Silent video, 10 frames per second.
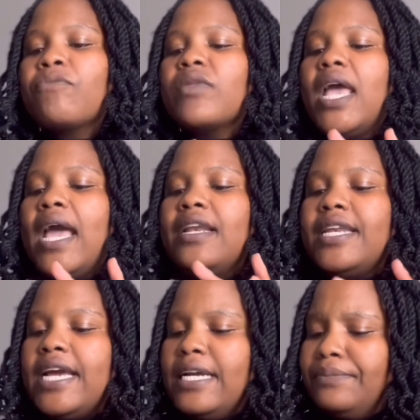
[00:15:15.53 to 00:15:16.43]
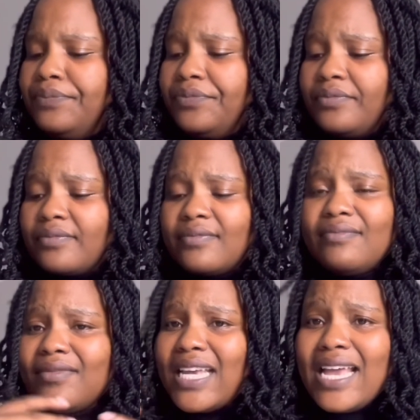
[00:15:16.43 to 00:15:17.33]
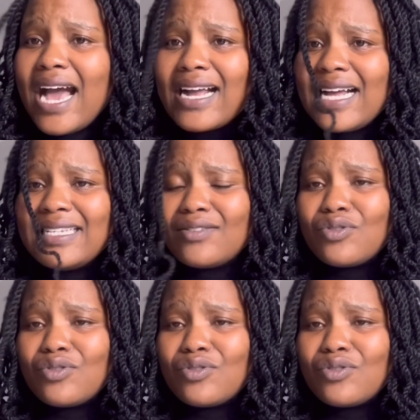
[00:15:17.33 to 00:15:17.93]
And then, yeah, guys,